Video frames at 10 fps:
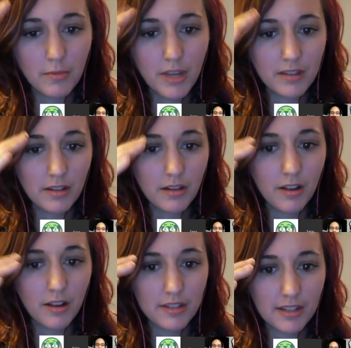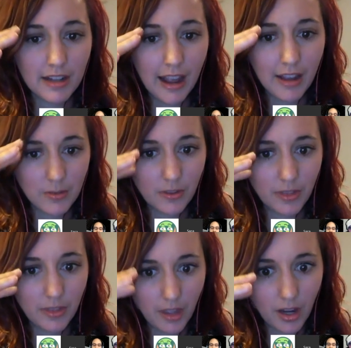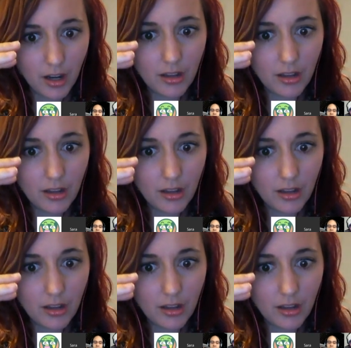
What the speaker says: piece of content as one thing.